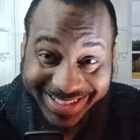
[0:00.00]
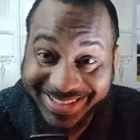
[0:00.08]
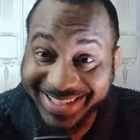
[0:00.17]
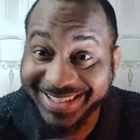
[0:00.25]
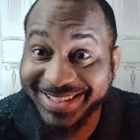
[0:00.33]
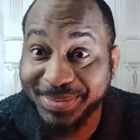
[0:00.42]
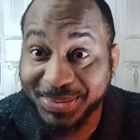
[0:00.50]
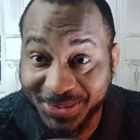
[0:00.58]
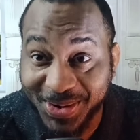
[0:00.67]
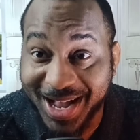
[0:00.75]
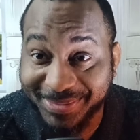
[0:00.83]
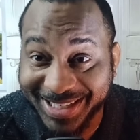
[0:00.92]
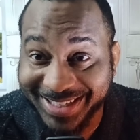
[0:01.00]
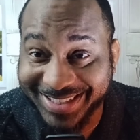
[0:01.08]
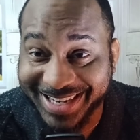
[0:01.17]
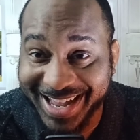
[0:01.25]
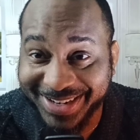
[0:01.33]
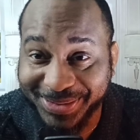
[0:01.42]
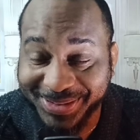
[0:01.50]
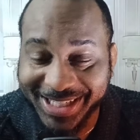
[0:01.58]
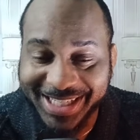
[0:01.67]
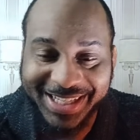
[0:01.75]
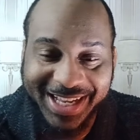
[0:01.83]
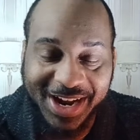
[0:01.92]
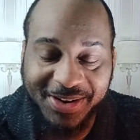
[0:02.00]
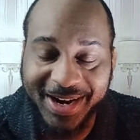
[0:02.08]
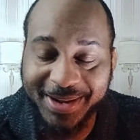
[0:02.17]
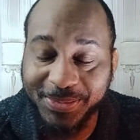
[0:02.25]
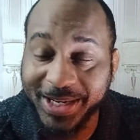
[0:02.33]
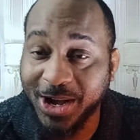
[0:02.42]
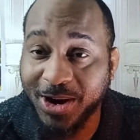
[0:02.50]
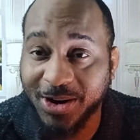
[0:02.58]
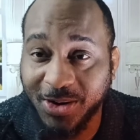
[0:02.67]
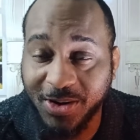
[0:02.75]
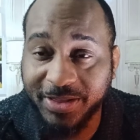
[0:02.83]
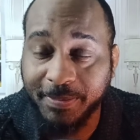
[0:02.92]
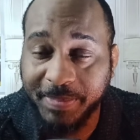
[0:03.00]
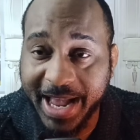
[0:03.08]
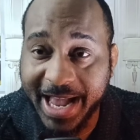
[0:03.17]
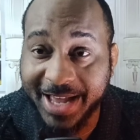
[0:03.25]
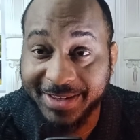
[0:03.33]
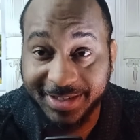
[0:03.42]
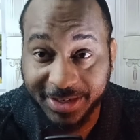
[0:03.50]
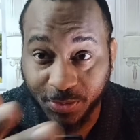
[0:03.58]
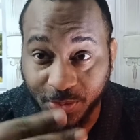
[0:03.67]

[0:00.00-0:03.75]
to subscribe to the channel. All right. We are on the path to